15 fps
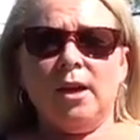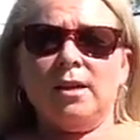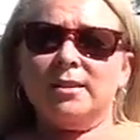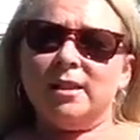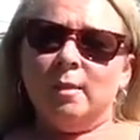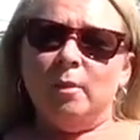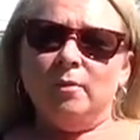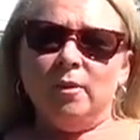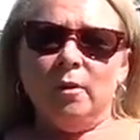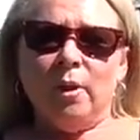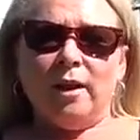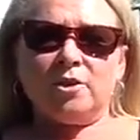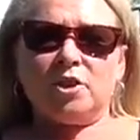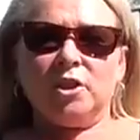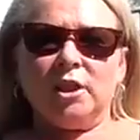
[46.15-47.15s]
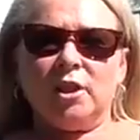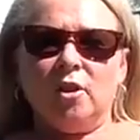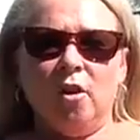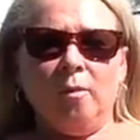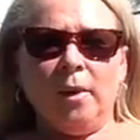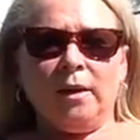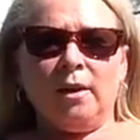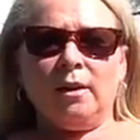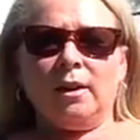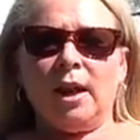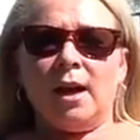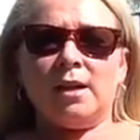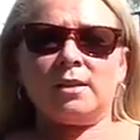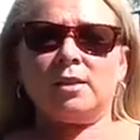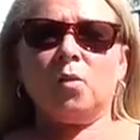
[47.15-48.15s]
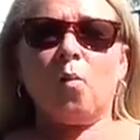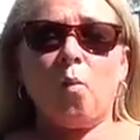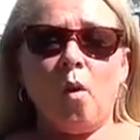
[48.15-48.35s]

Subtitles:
some of you actually commented and asked